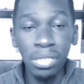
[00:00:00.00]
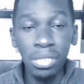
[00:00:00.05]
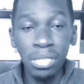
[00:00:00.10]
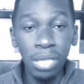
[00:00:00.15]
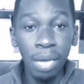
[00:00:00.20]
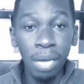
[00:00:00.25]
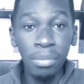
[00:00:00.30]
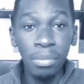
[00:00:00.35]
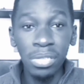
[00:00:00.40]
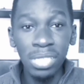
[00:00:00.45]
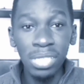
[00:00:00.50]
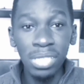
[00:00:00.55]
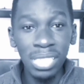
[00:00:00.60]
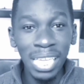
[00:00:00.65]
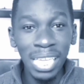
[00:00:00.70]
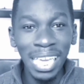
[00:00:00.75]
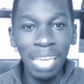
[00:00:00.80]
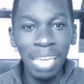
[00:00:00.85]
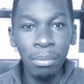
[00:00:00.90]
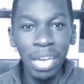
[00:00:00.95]
to come and stay
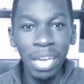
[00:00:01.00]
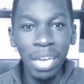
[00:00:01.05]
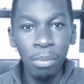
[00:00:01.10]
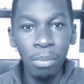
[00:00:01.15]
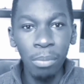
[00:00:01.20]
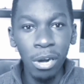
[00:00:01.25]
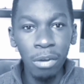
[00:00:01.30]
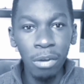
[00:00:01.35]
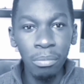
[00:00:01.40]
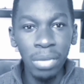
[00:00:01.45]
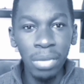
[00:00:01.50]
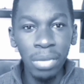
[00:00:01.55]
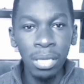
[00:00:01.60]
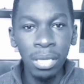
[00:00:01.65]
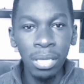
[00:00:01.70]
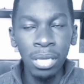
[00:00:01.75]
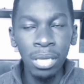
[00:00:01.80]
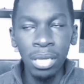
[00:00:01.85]
in my apartment,